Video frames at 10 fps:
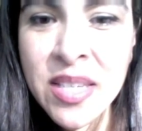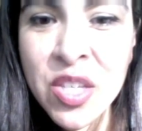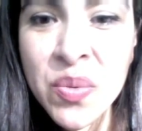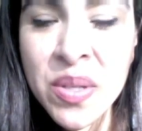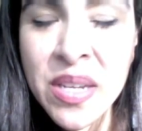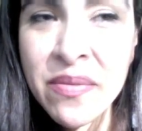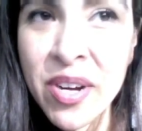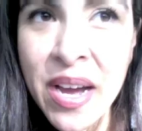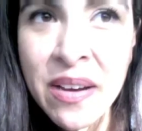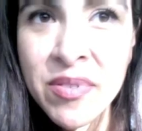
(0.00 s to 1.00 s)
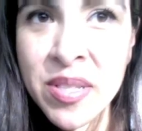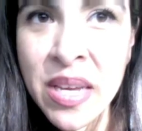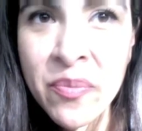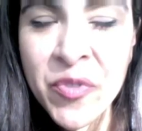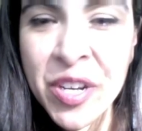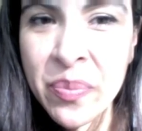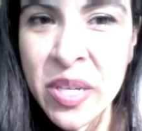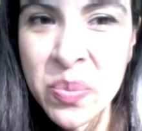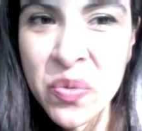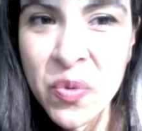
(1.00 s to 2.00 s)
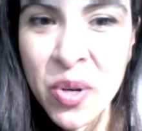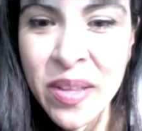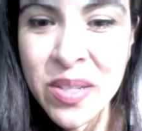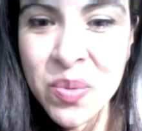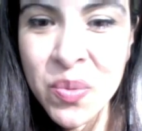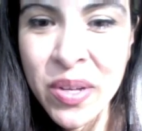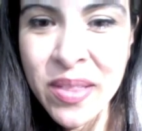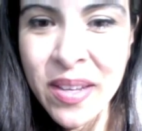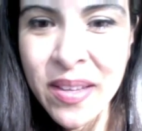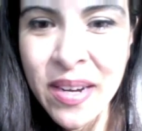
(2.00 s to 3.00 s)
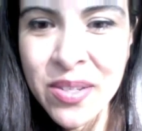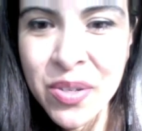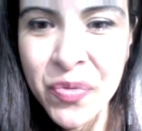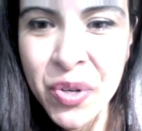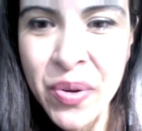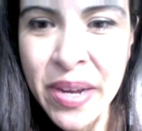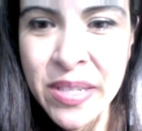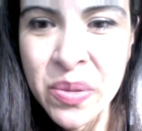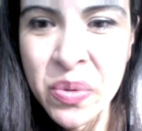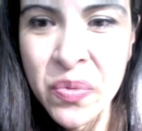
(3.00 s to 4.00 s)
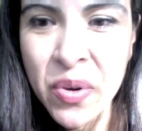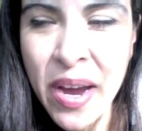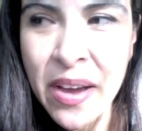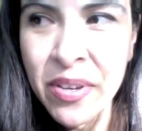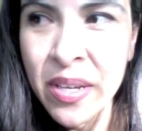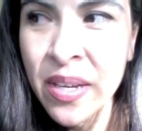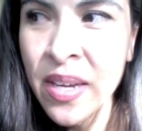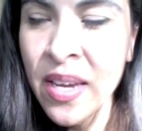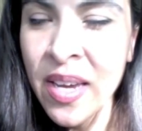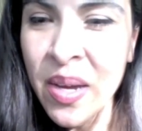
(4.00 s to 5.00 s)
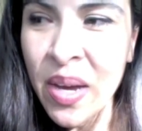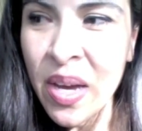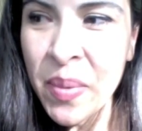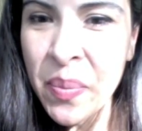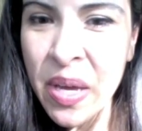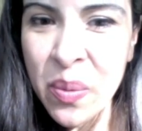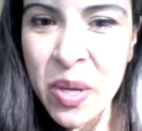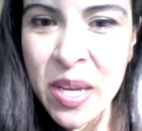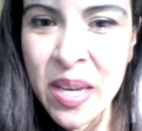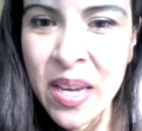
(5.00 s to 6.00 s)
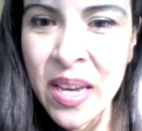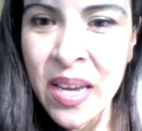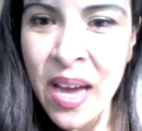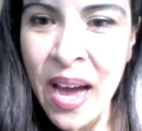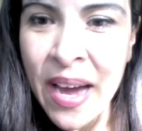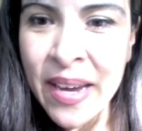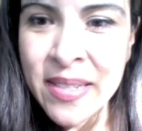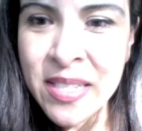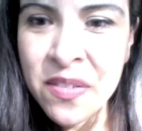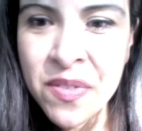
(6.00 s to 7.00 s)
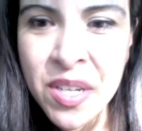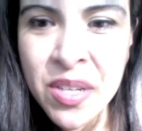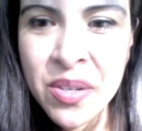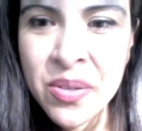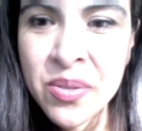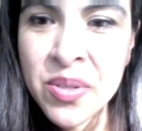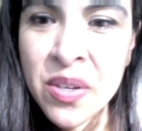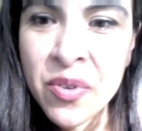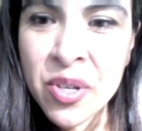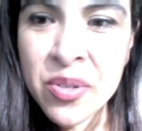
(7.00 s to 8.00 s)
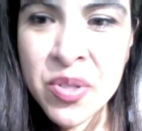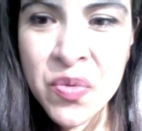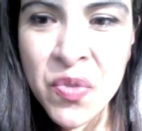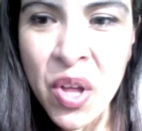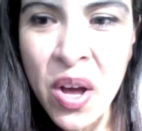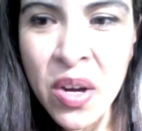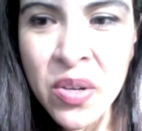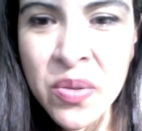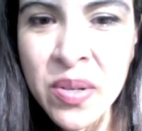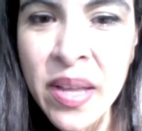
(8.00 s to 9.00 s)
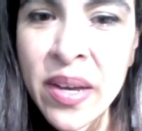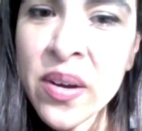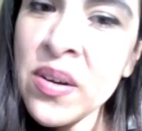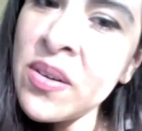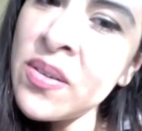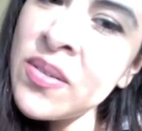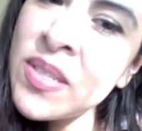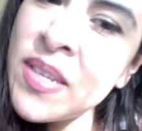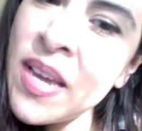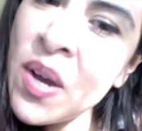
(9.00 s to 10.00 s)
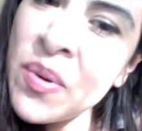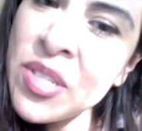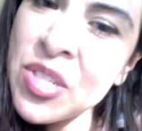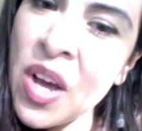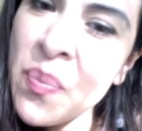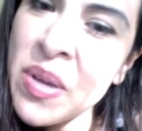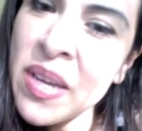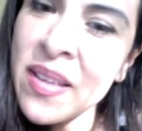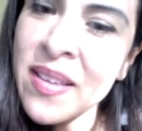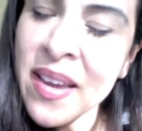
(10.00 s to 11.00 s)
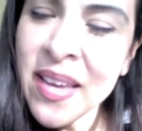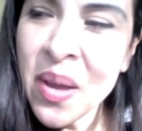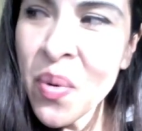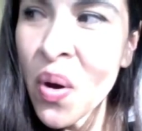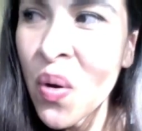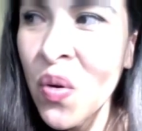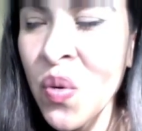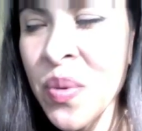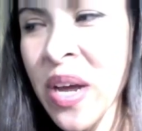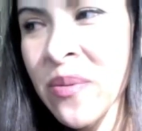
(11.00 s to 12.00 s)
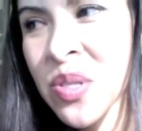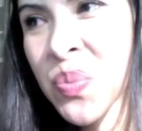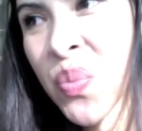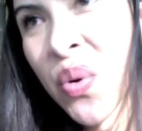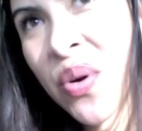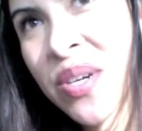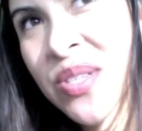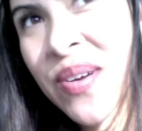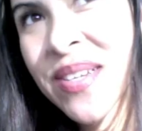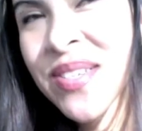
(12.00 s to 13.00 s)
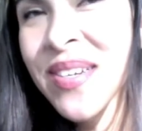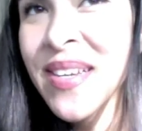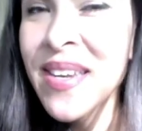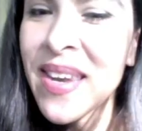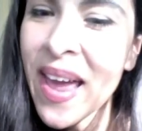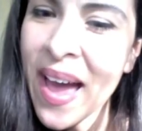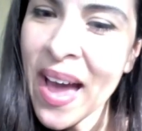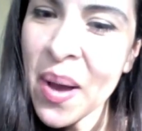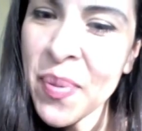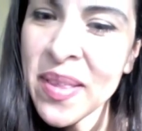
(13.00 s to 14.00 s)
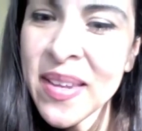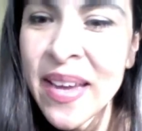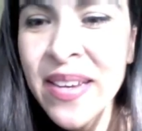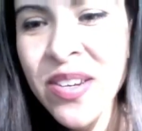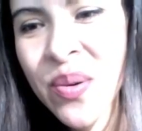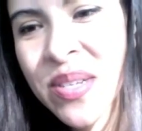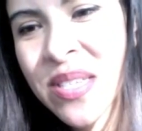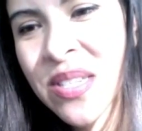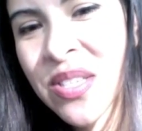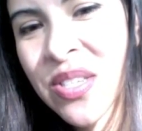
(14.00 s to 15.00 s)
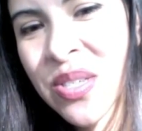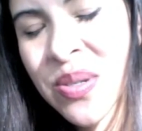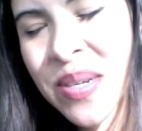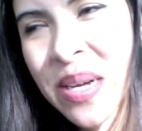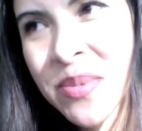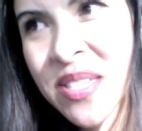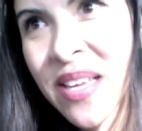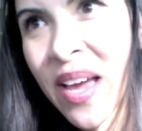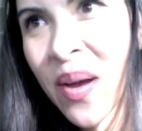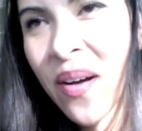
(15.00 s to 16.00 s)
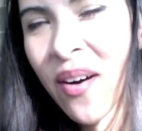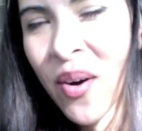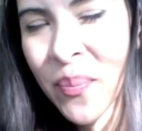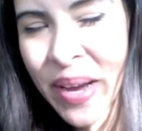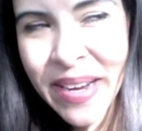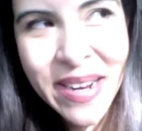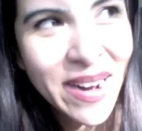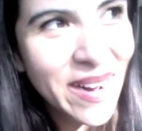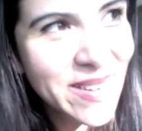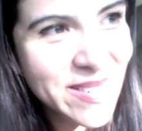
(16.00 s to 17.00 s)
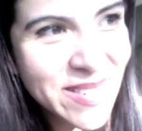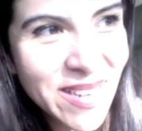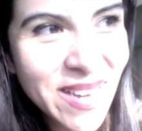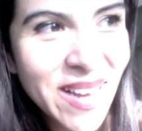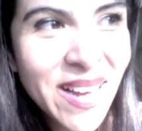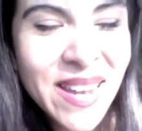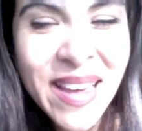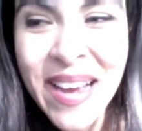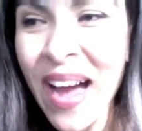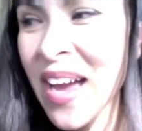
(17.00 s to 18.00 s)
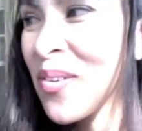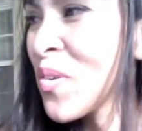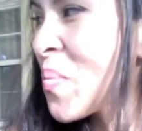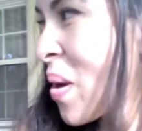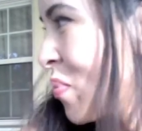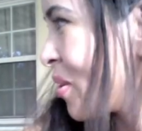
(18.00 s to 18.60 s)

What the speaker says: You will never have the same freedom as before. That's one thing that I took for granted before having my baby. I see videos of girls who vlog who are like, oh, today I went shopping and then I came home and I was bored, so I took a nap and then I didn't know what to do. And I'm just like, oh my gosh. Like, I remember